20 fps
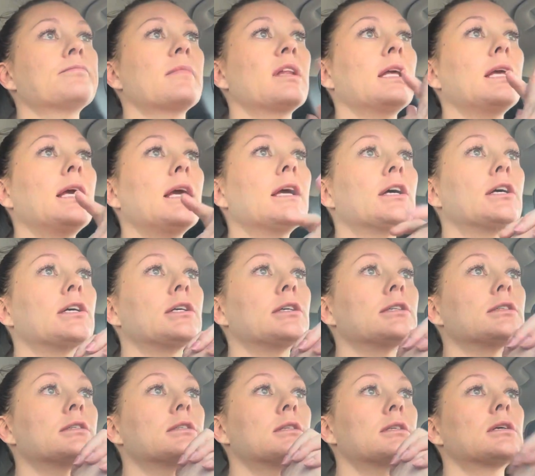
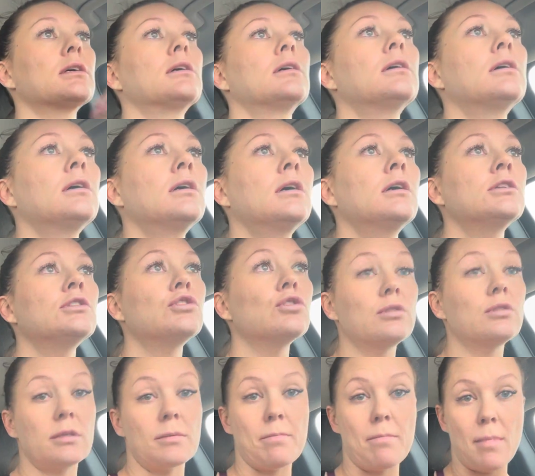years due
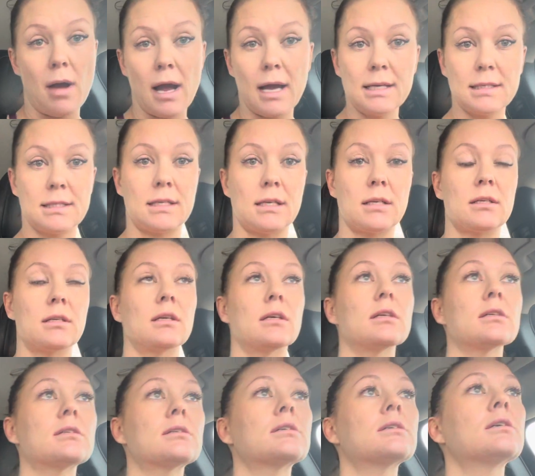to my
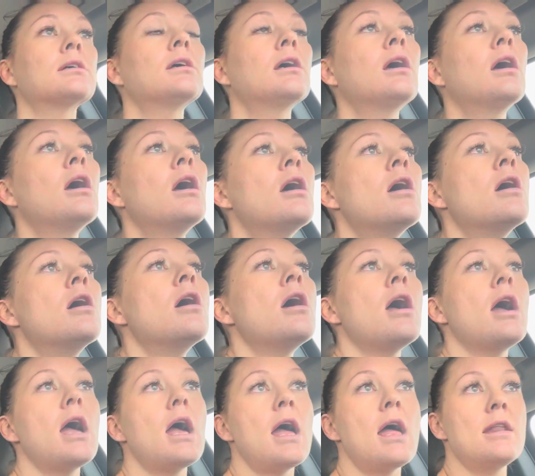sickness.
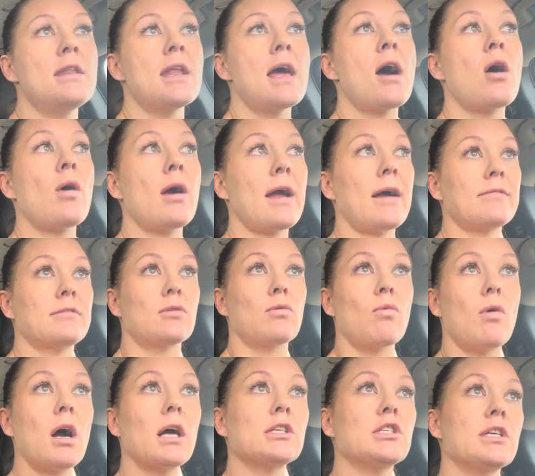And now I have to
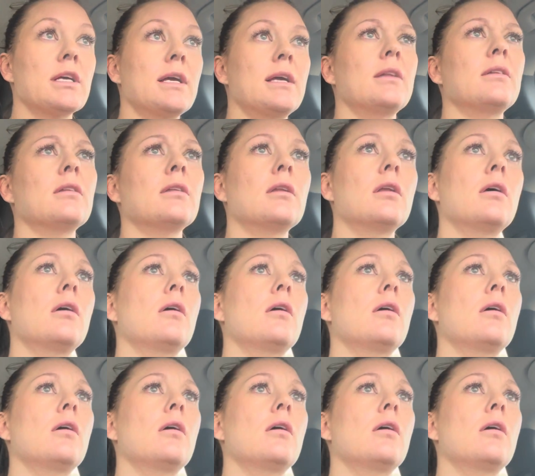watch it and